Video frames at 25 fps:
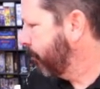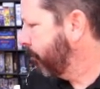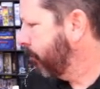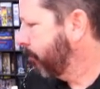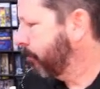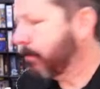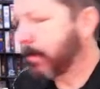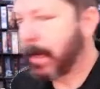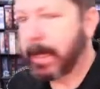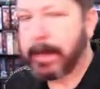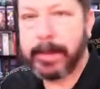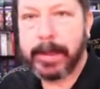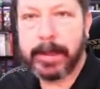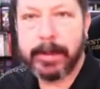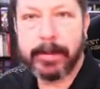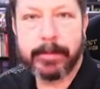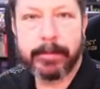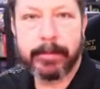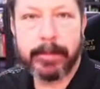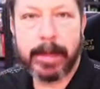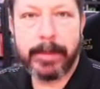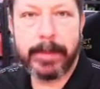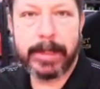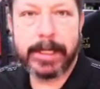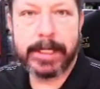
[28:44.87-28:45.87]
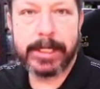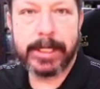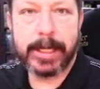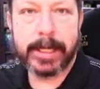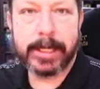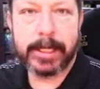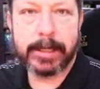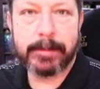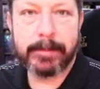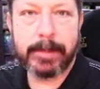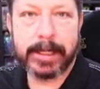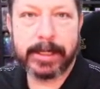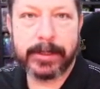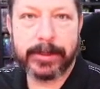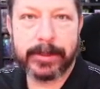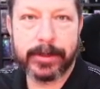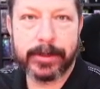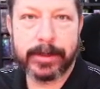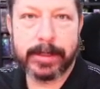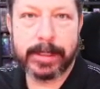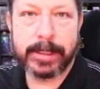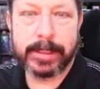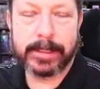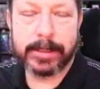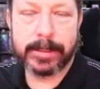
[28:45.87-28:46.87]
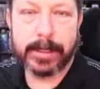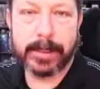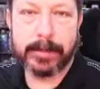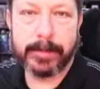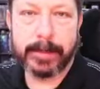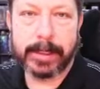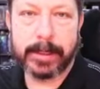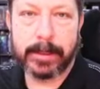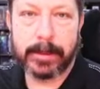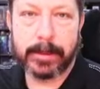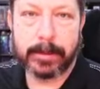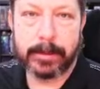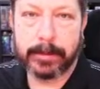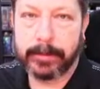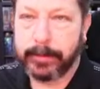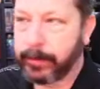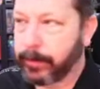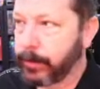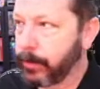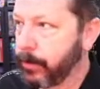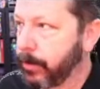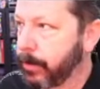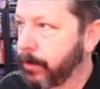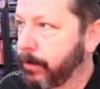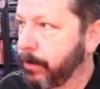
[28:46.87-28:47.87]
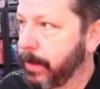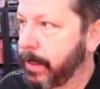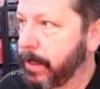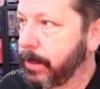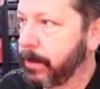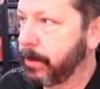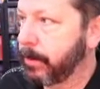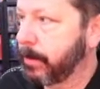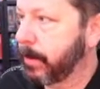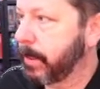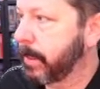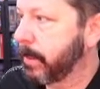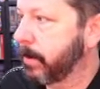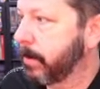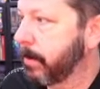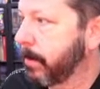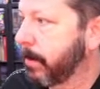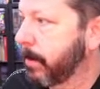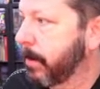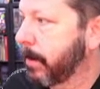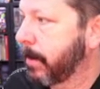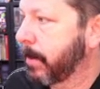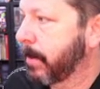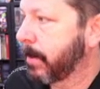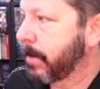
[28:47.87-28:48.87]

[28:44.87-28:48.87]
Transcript: maybe check and make sure that it's coming on through the menu here,